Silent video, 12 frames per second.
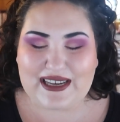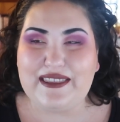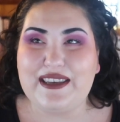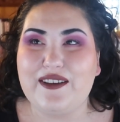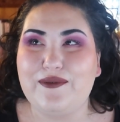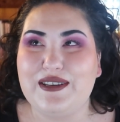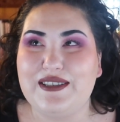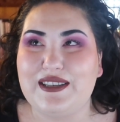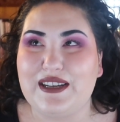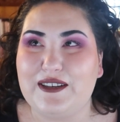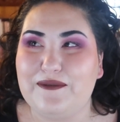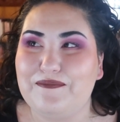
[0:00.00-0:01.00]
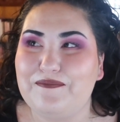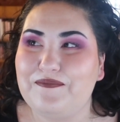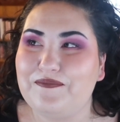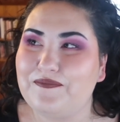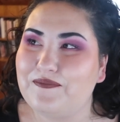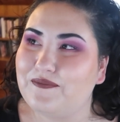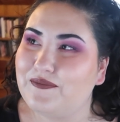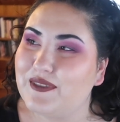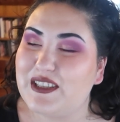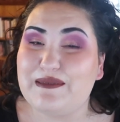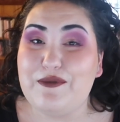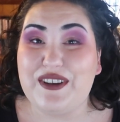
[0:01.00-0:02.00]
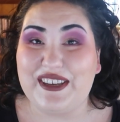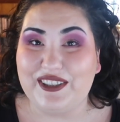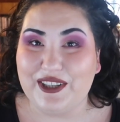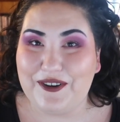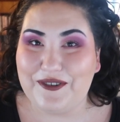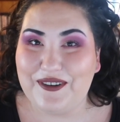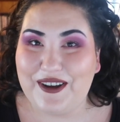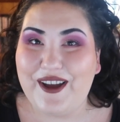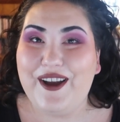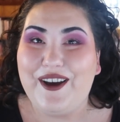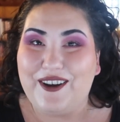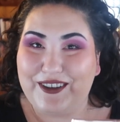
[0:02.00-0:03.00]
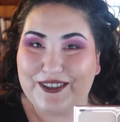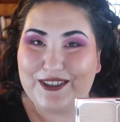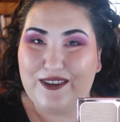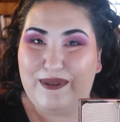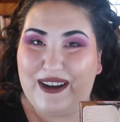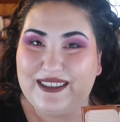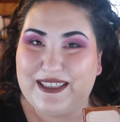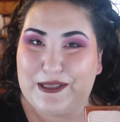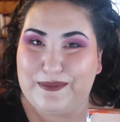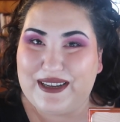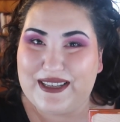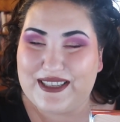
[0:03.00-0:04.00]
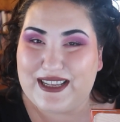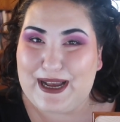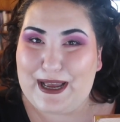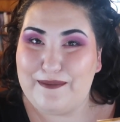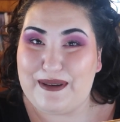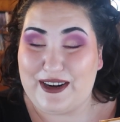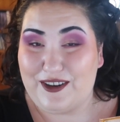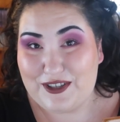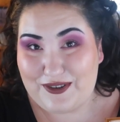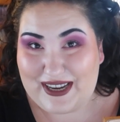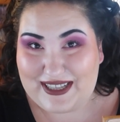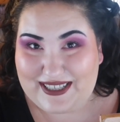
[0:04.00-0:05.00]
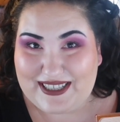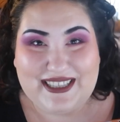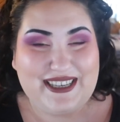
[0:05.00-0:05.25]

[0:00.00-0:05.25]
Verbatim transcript: I think it was, um, Smoky Glow also bought this because of the hype and also hates it.